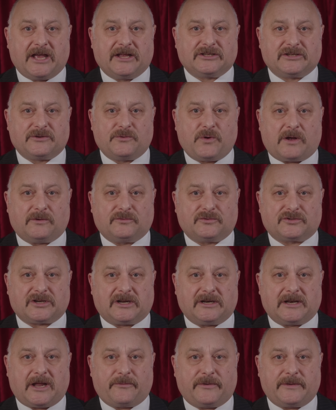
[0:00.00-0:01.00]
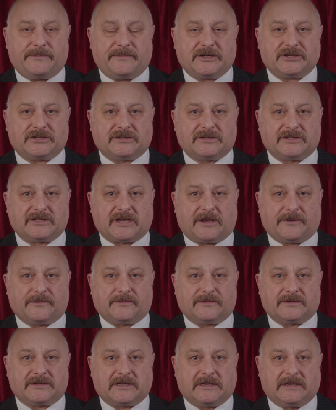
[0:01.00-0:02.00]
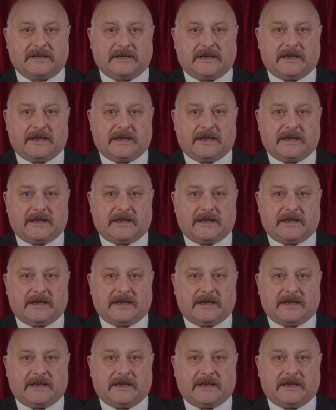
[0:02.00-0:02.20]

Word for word: to ultra-low emission zones,